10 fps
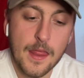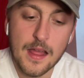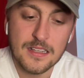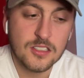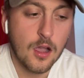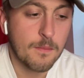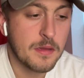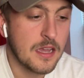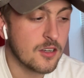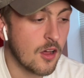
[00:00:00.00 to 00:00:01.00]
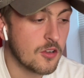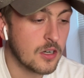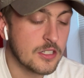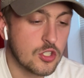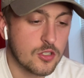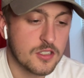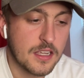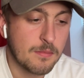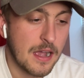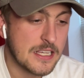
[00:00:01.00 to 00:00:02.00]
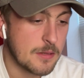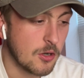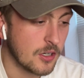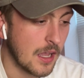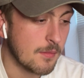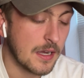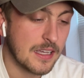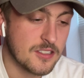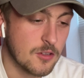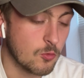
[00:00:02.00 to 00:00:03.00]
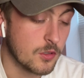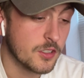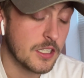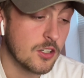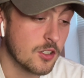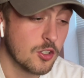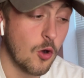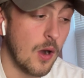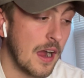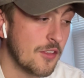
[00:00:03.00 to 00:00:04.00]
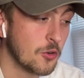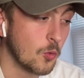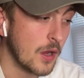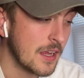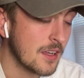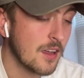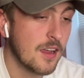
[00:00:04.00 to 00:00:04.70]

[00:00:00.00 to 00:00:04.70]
that's going to be another interesting basketball game. I guess it really could go either way.